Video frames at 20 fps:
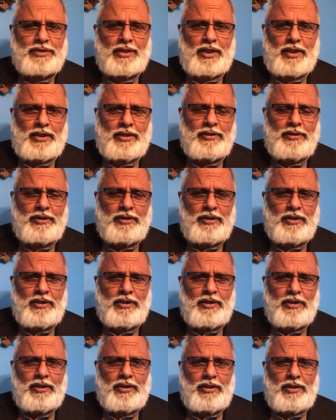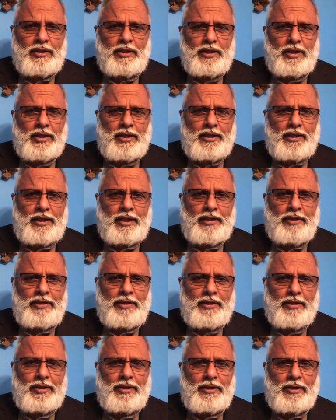God, and then
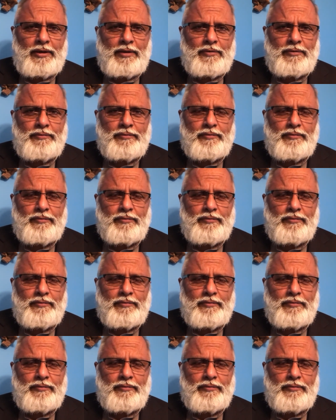he had uh,